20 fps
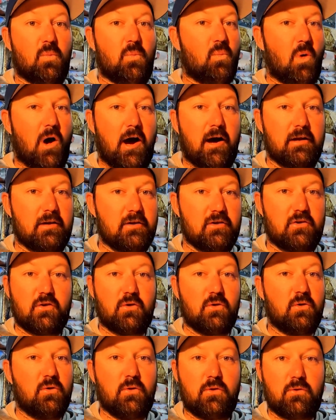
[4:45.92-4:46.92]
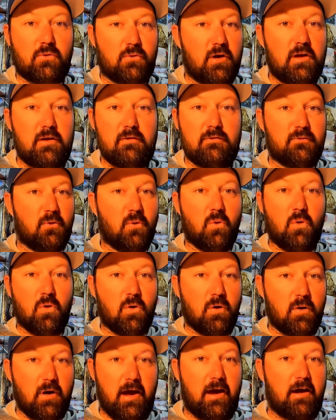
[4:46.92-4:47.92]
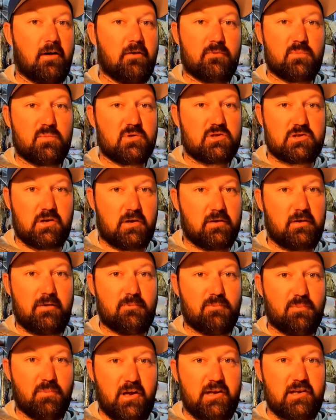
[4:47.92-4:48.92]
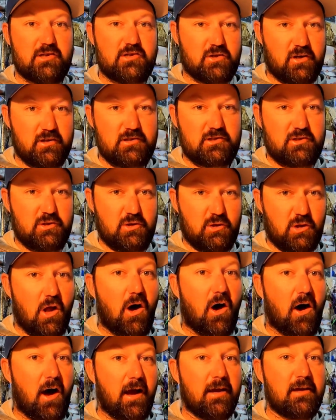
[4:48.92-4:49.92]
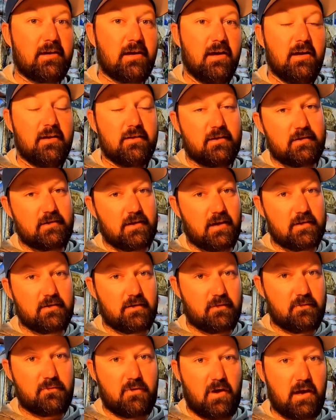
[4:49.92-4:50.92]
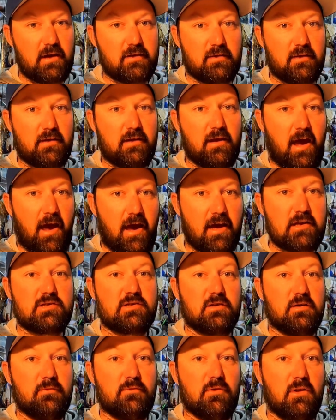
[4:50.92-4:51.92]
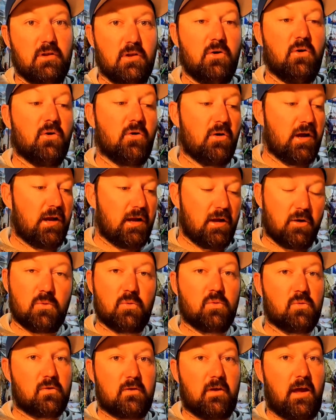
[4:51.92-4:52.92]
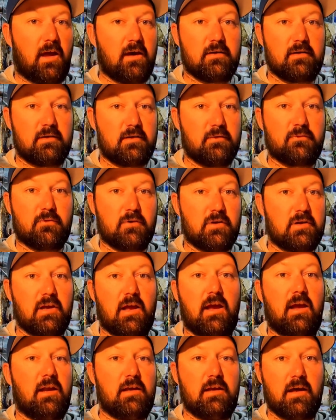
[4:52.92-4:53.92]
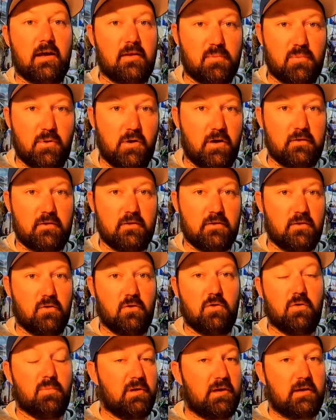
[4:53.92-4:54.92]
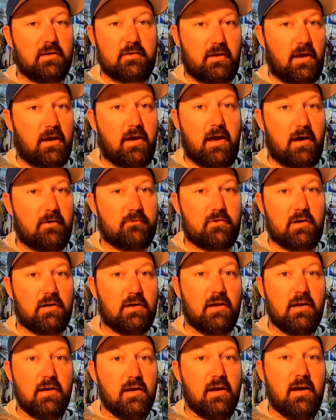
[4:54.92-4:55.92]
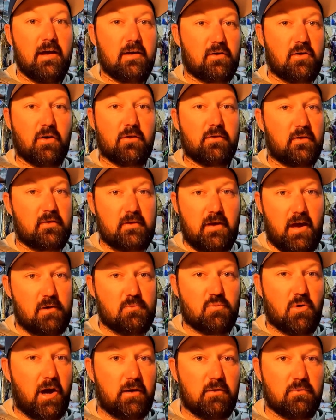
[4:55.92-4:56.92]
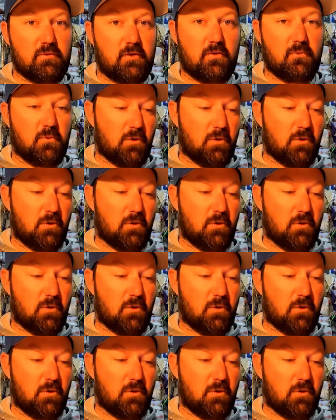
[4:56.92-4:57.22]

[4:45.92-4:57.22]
1, 2, 3, 4, however many shots you like, that doesn't affect the action of the lure, and it will sound different to any other person's lure because they haven't got the same rattles